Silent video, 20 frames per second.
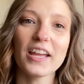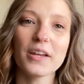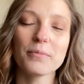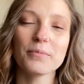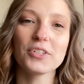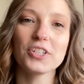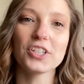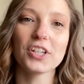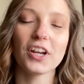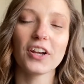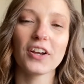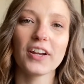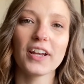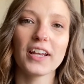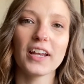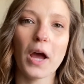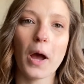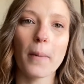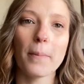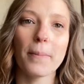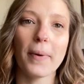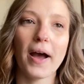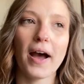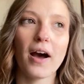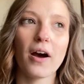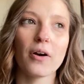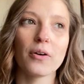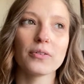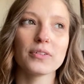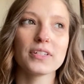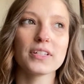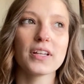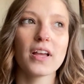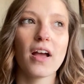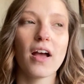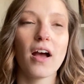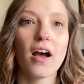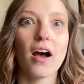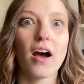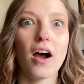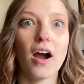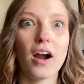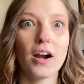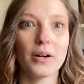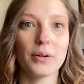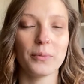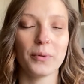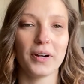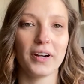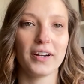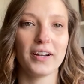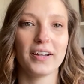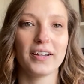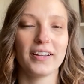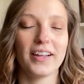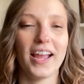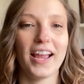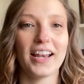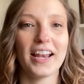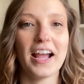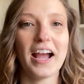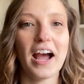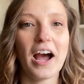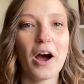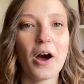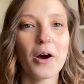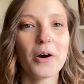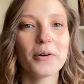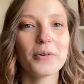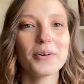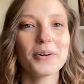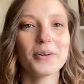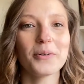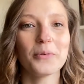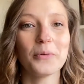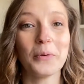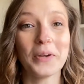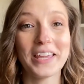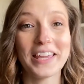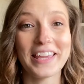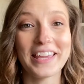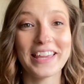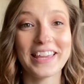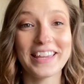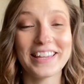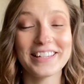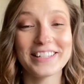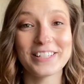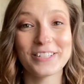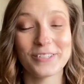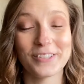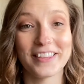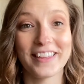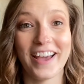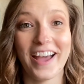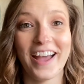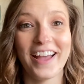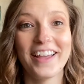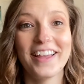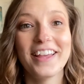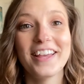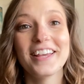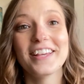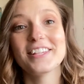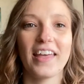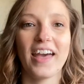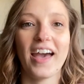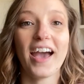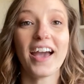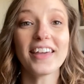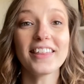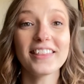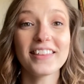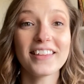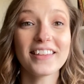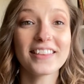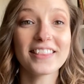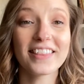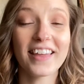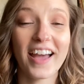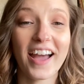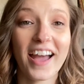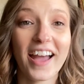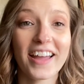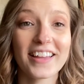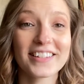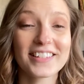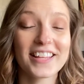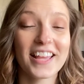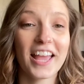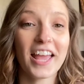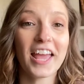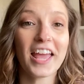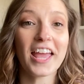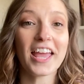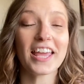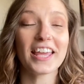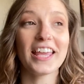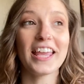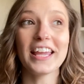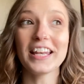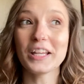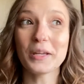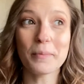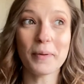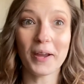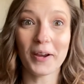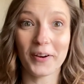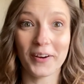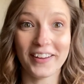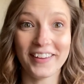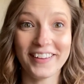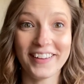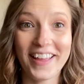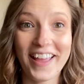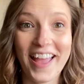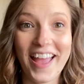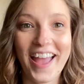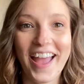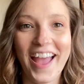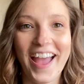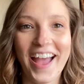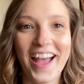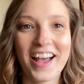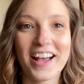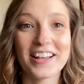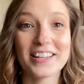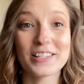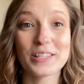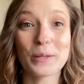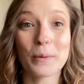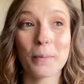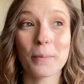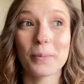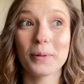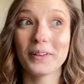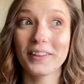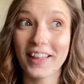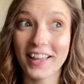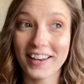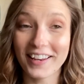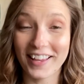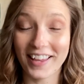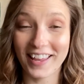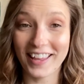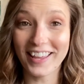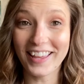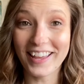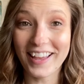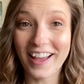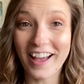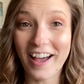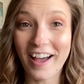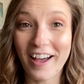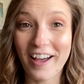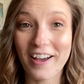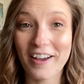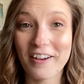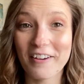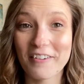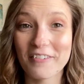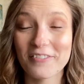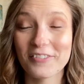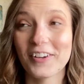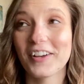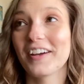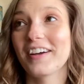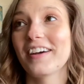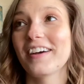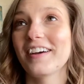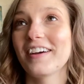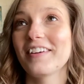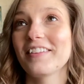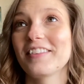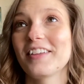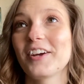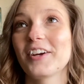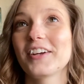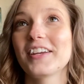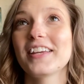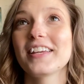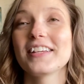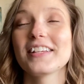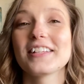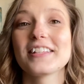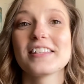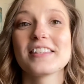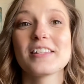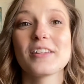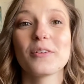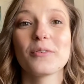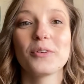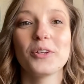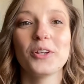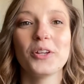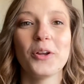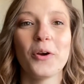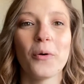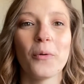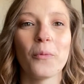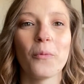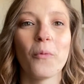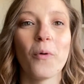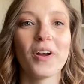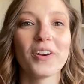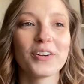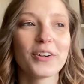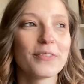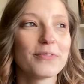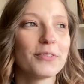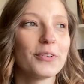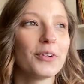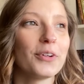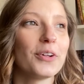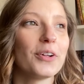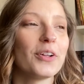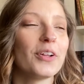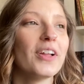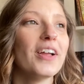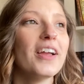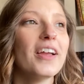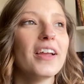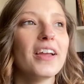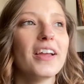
am sharing about artwork and how we do that. I think that any parent has plenty of their kids, wonderful